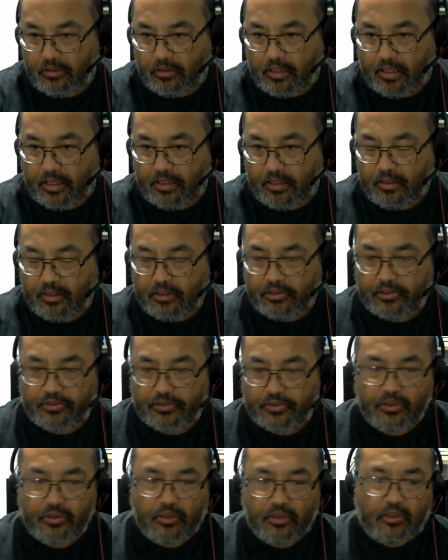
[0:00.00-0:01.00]
right?
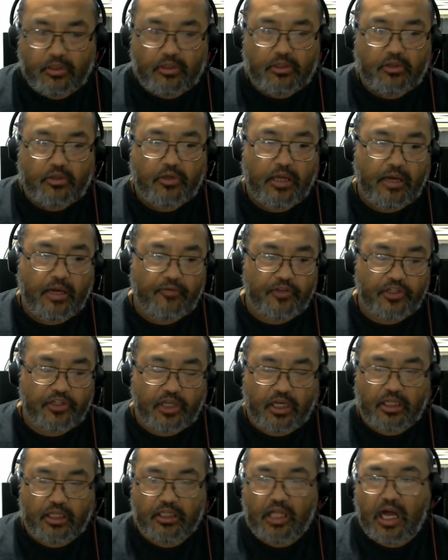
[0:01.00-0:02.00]
Just you have this
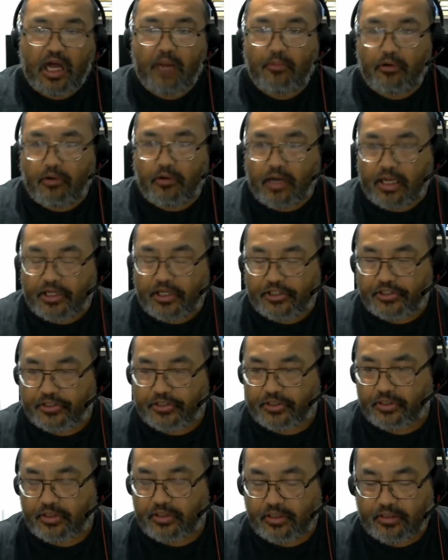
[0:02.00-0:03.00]

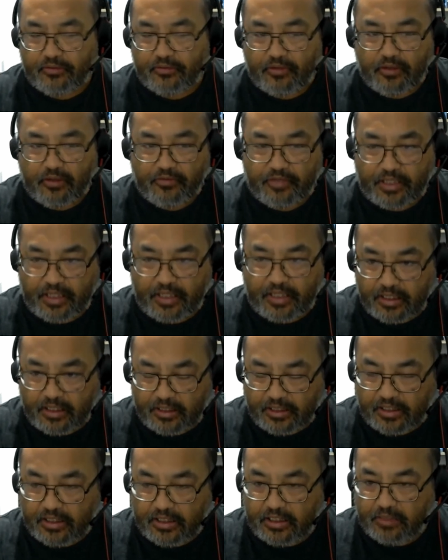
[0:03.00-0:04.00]
agglomeration of
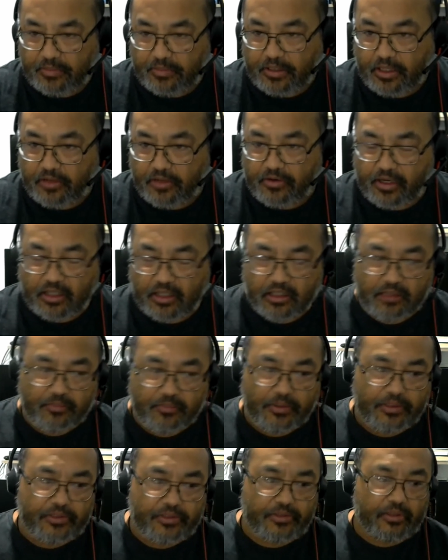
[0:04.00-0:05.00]
helium and other
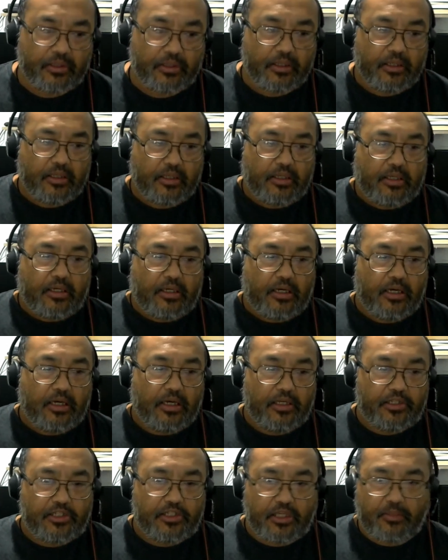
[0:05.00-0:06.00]
elements.
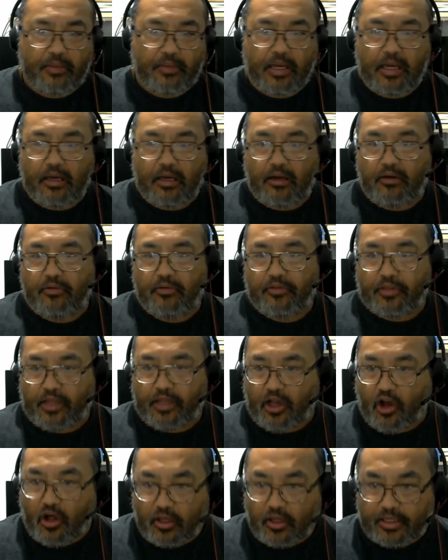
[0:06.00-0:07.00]
Somehow
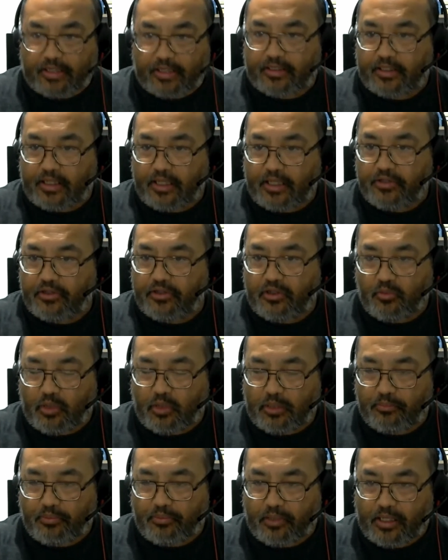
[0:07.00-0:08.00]
they all get together in
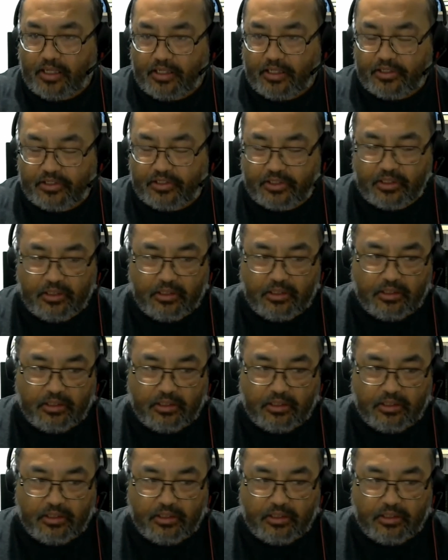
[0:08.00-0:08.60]
one place,